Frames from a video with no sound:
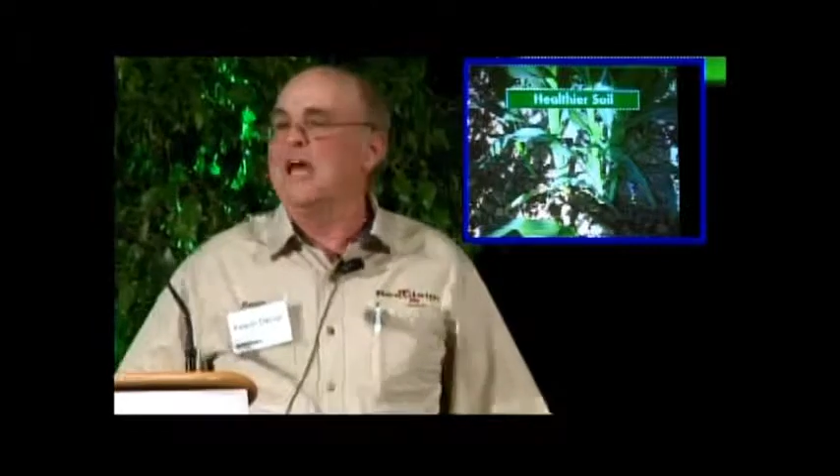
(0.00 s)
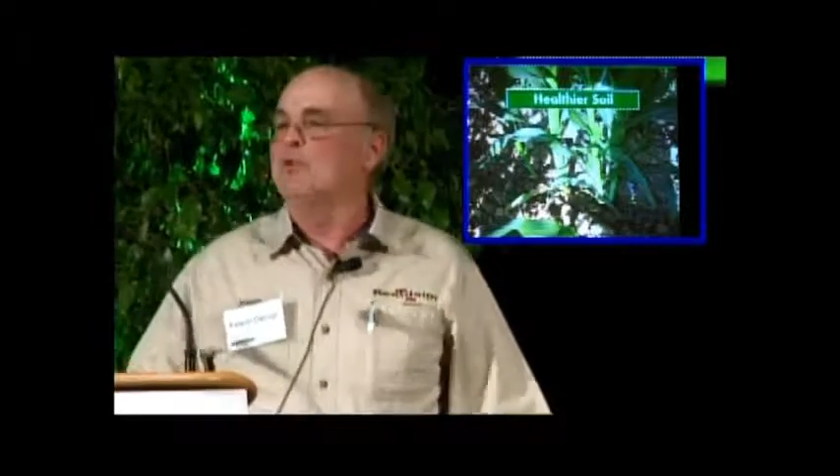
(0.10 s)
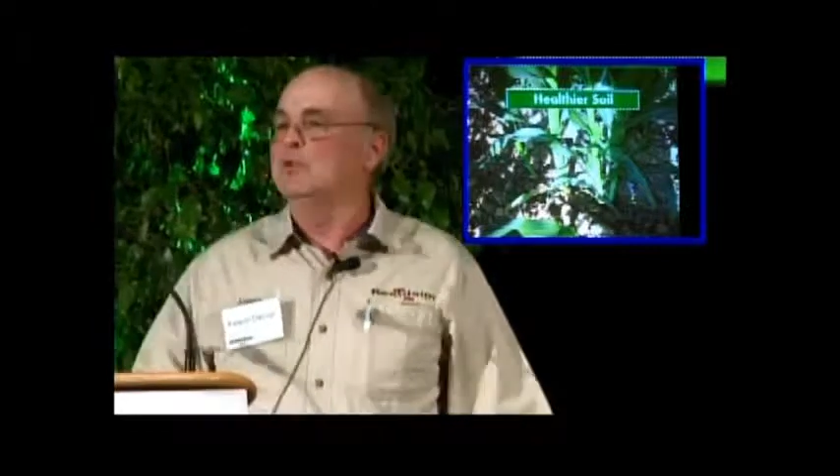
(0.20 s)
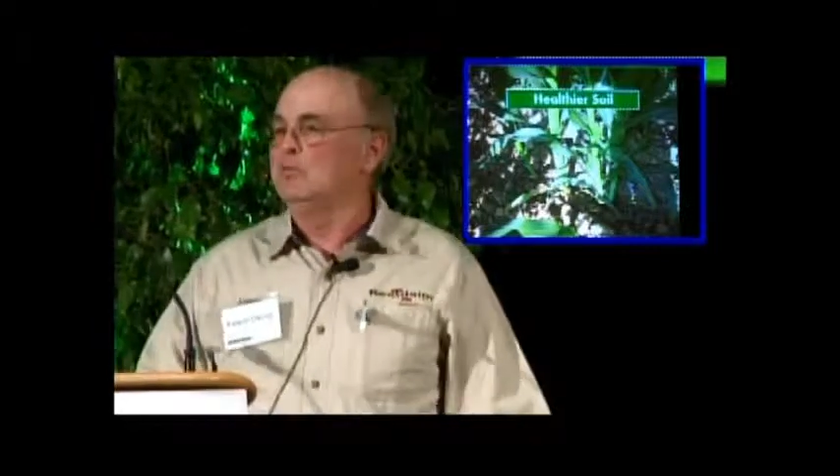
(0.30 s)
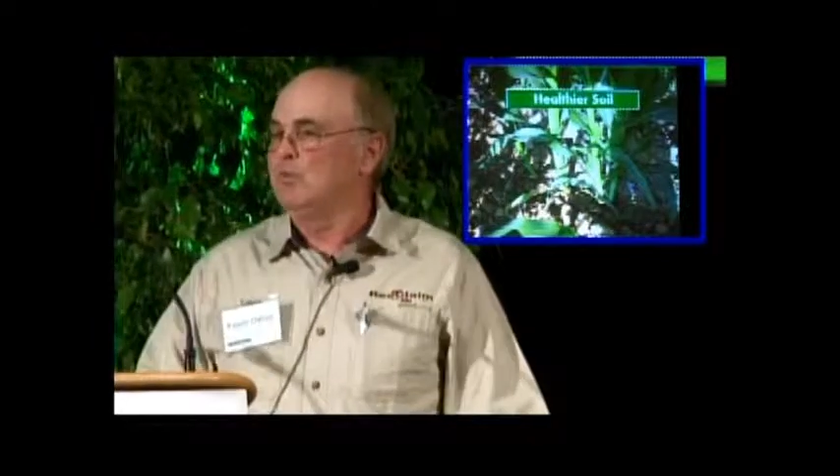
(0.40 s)

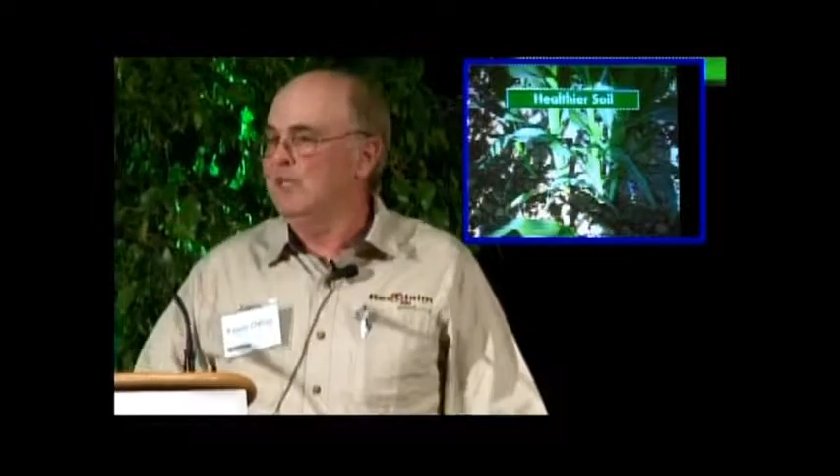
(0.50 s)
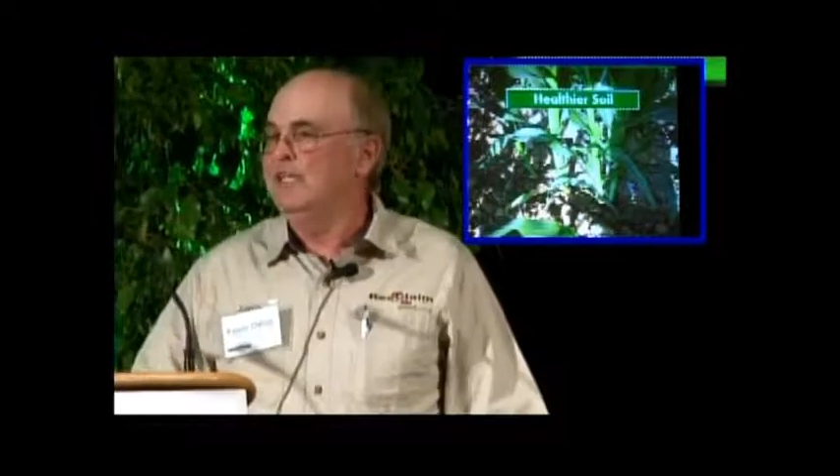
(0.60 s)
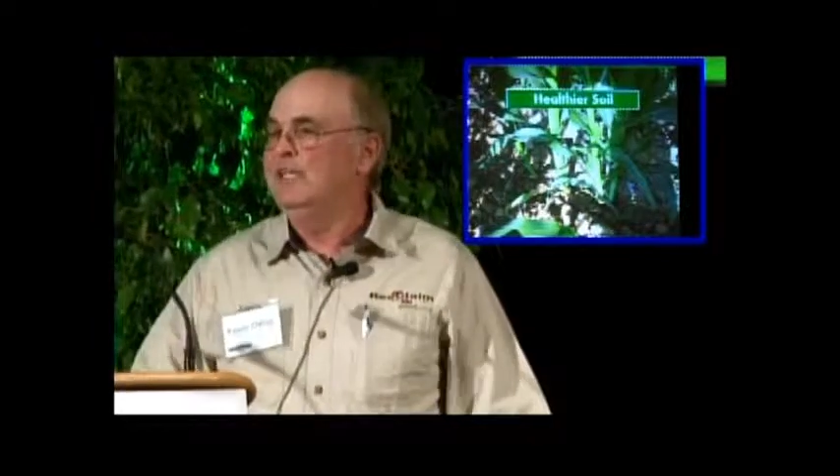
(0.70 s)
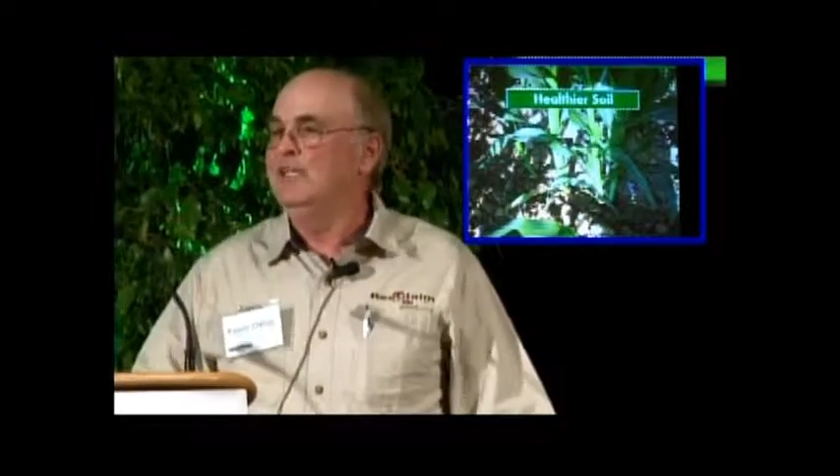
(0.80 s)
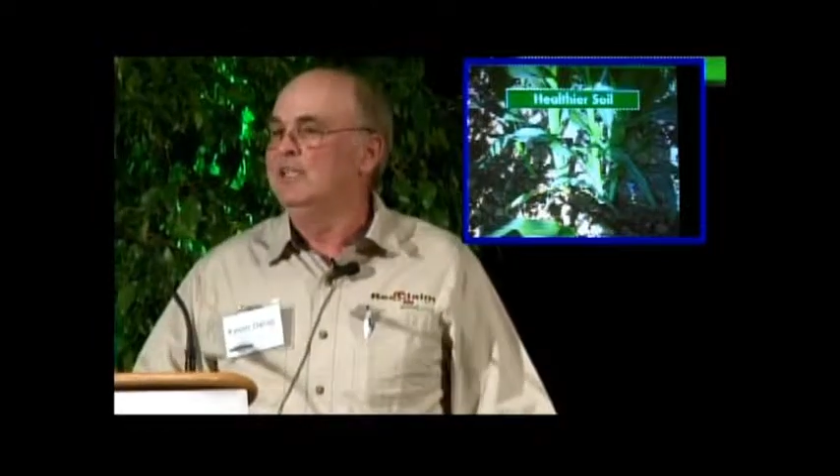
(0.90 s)
That was
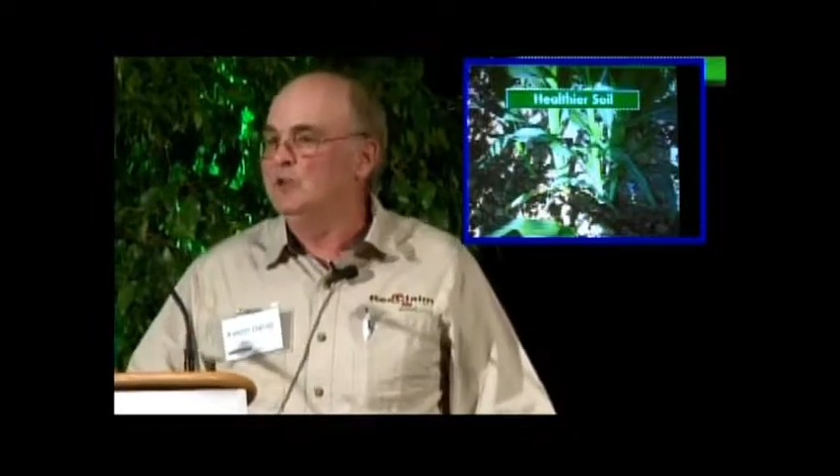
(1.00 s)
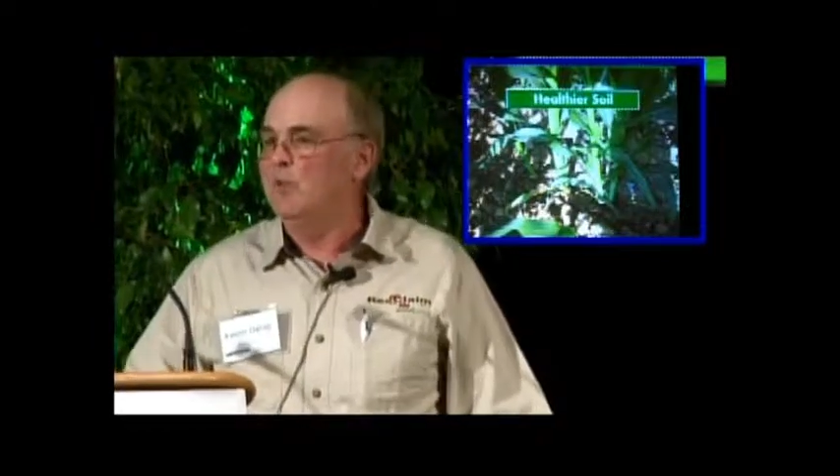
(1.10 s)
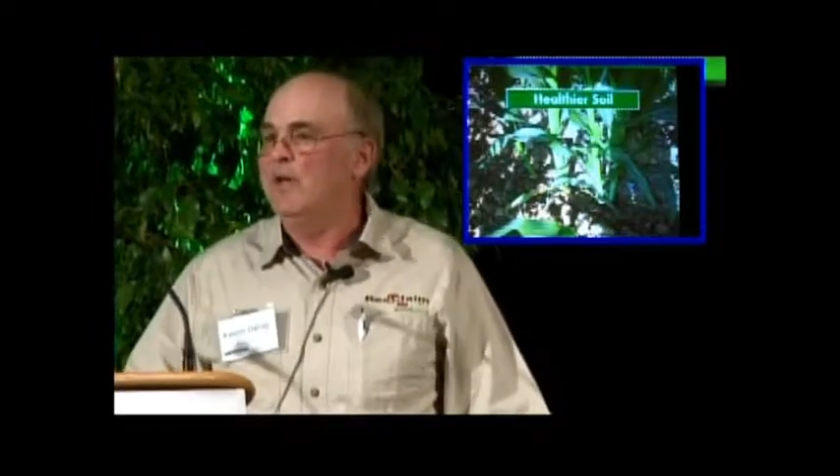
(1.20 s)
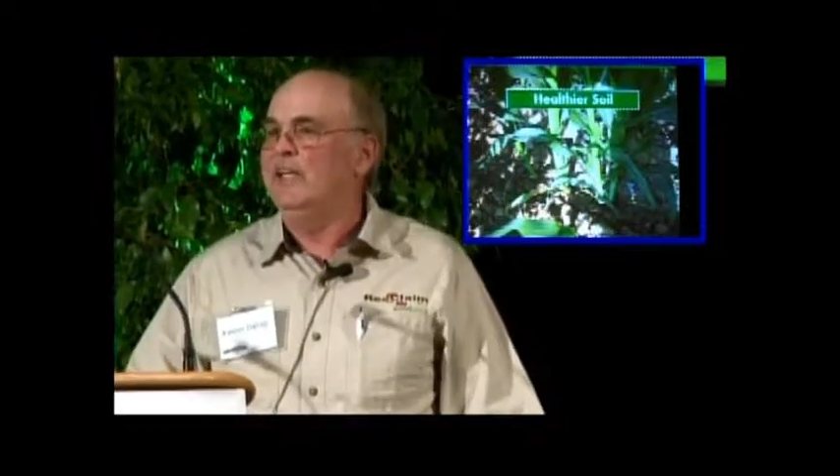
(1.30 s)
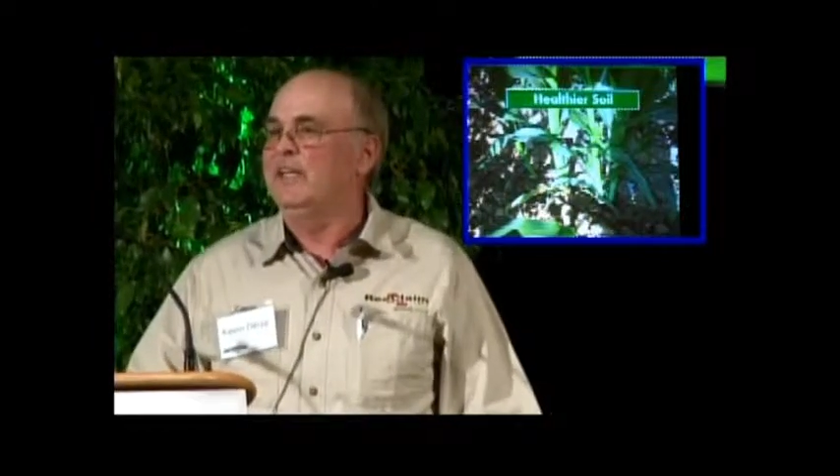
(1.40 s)
really
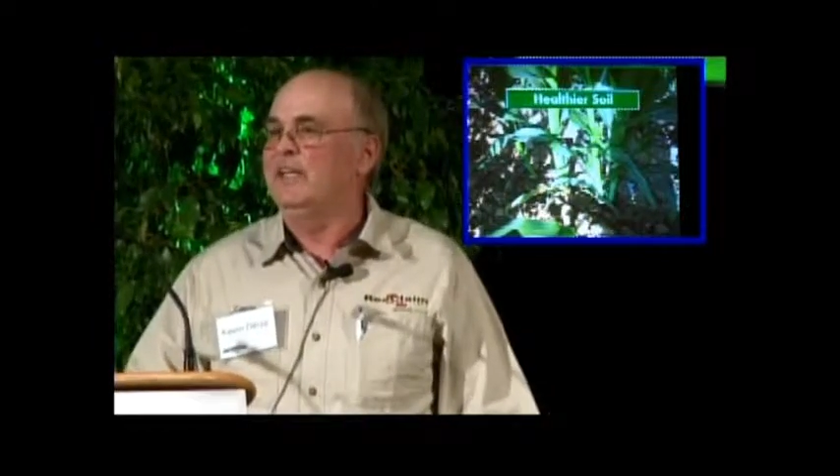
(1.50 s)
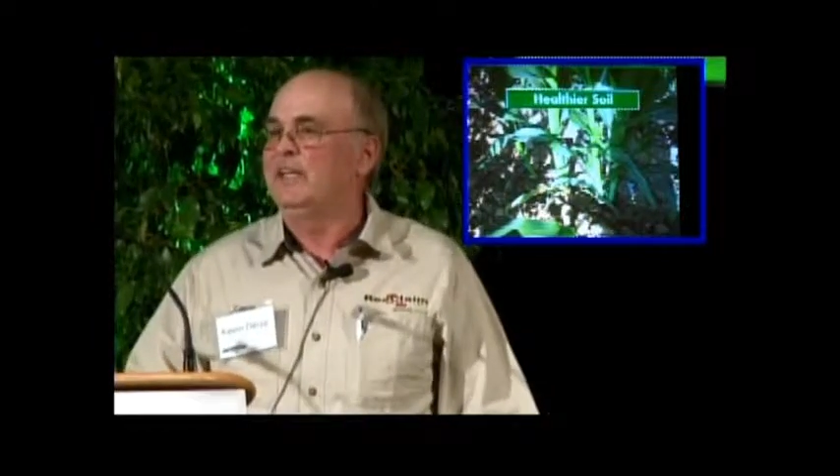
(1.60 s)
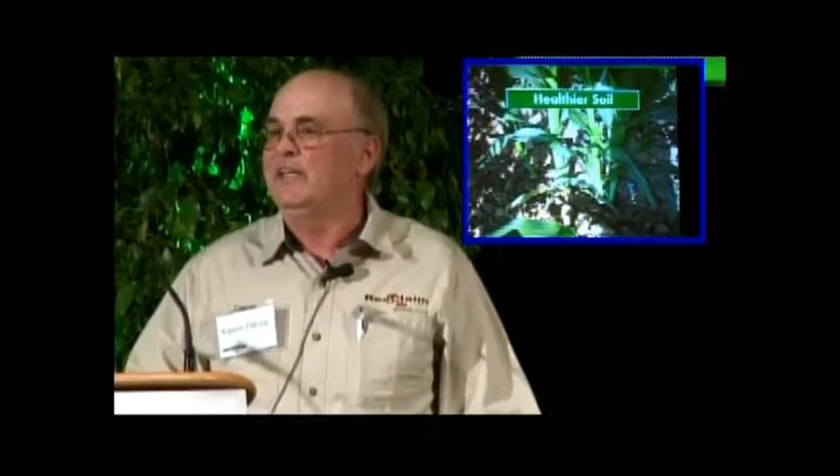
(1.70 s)
sweet